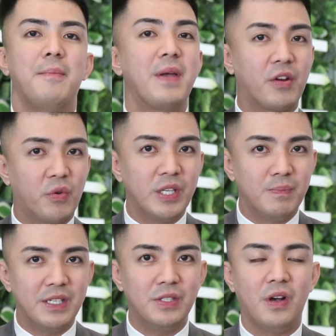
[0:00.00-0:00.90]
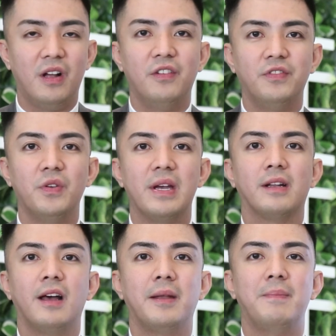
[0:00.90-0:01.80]
Merry Christmas to all of you,
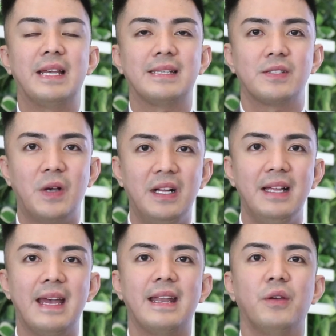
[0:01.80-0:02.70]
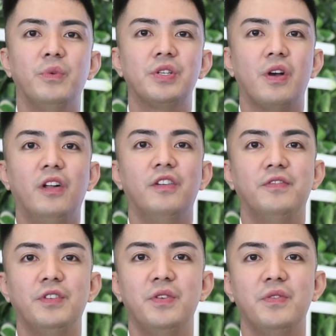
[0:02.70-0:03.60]
and God bless us all, and I wish all of
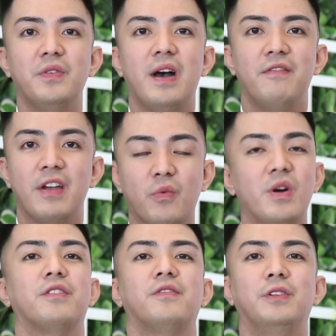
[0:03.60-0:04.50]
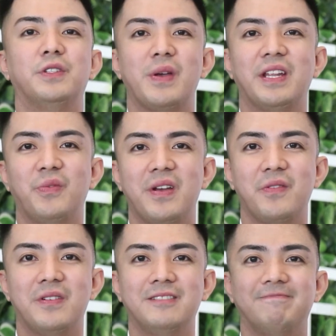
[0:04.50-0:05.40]
you a very wonderful
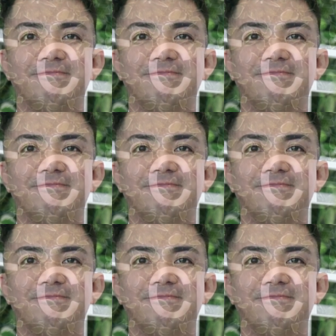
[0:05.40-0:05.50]
2021.